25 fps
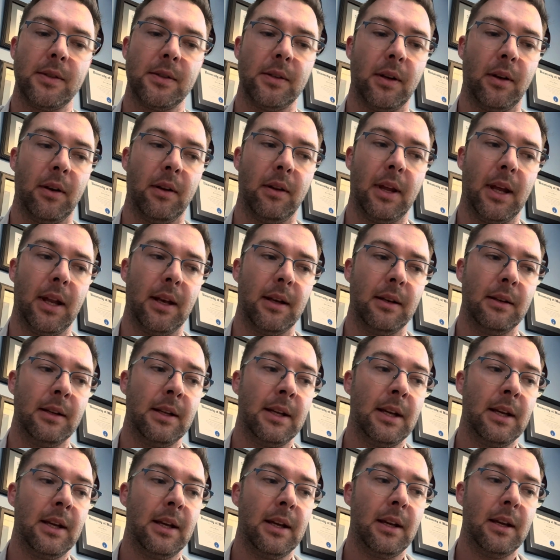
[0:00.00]
are that
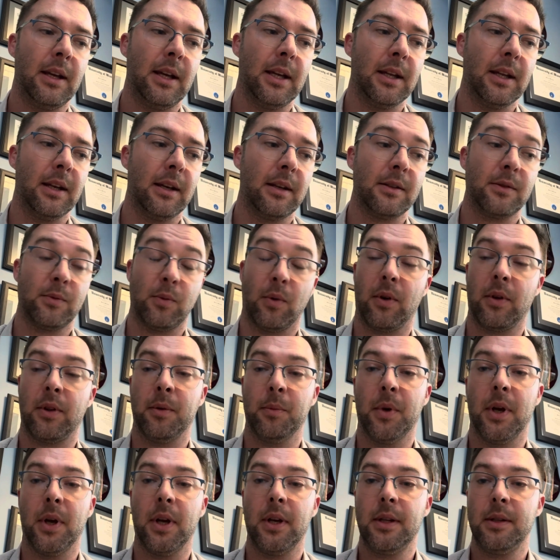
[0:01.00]
it is worth the
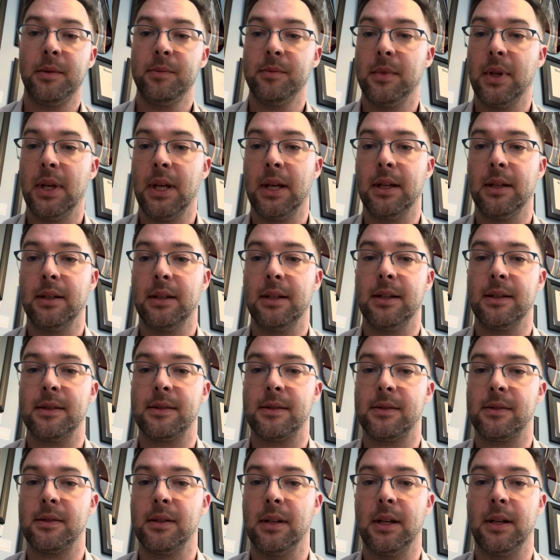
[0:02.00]
money, and
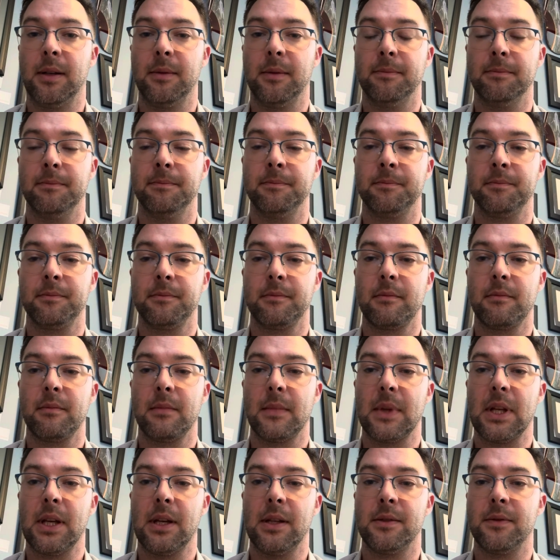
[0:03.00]
it's
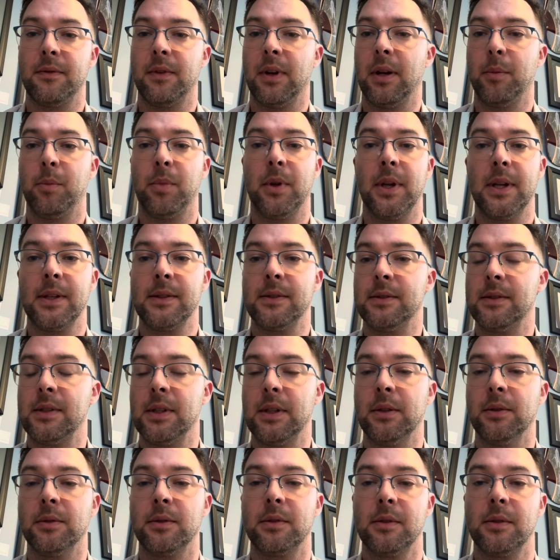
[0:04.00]
very pleasant to
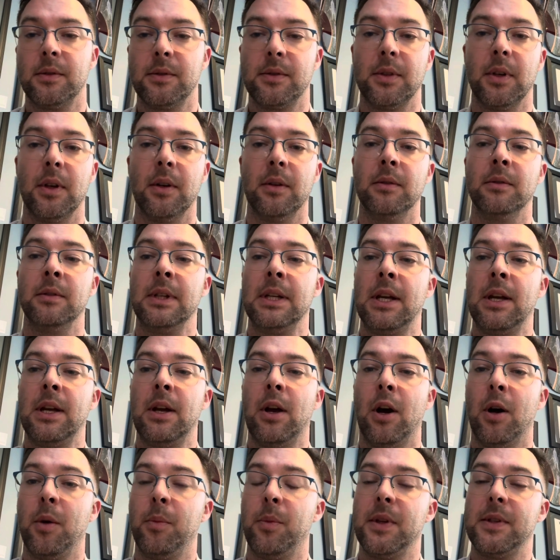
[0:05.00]
use. So
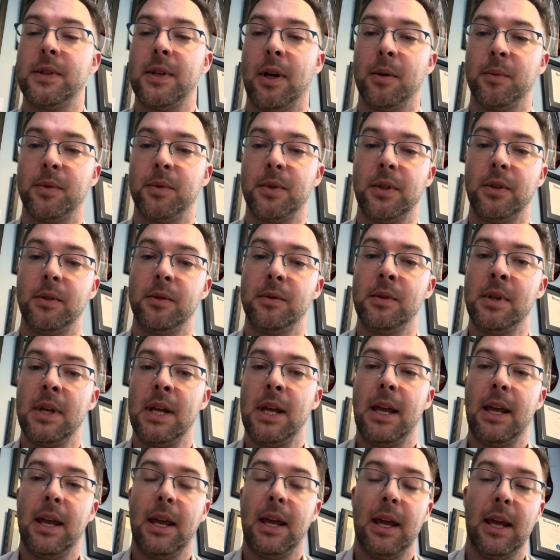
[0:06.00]
hope this helps you,
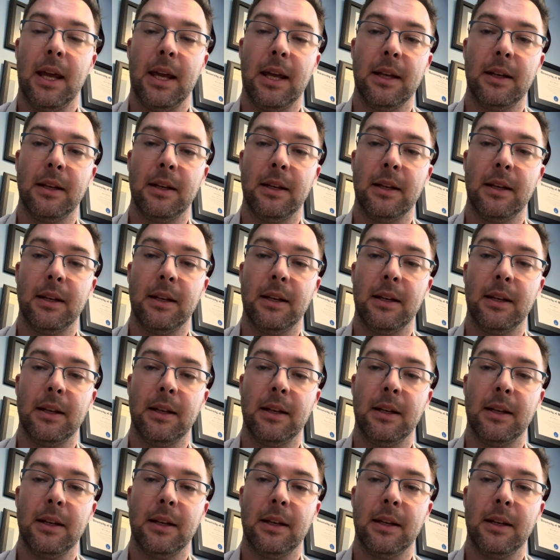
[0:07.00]
and